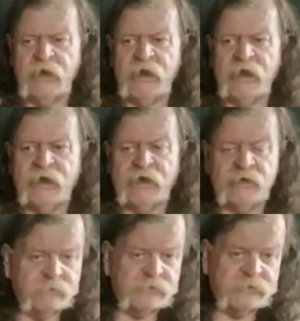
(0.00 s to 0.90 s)
and it
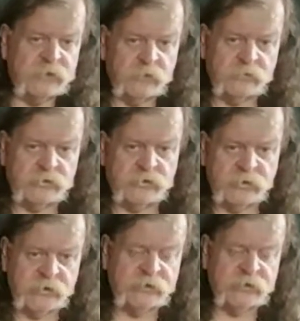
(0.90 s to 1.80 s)
covers the whole street.
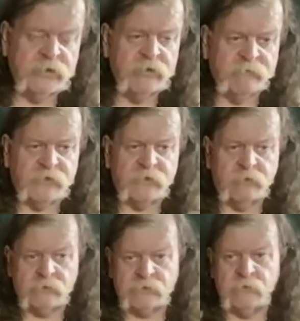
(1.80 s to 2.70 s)
In fact there
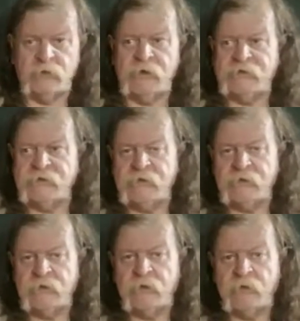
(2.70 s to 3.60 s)
was a riot in
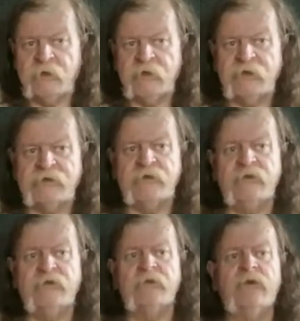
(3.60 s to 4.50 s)
Derby in
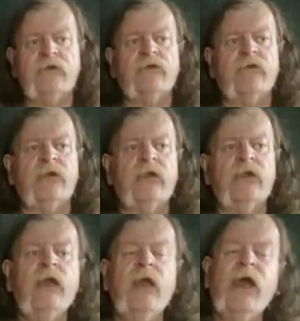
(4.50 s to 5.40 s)
1833
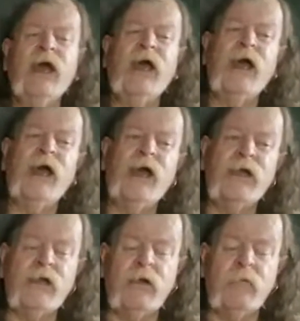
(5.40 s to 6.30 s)
and
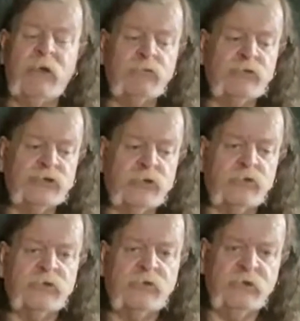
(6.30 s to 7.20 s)
a man was shot
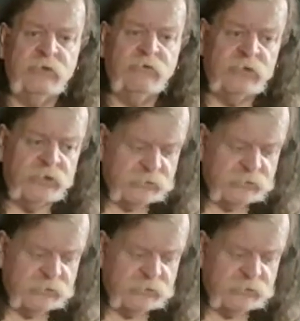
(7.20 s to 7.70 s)
in Vernon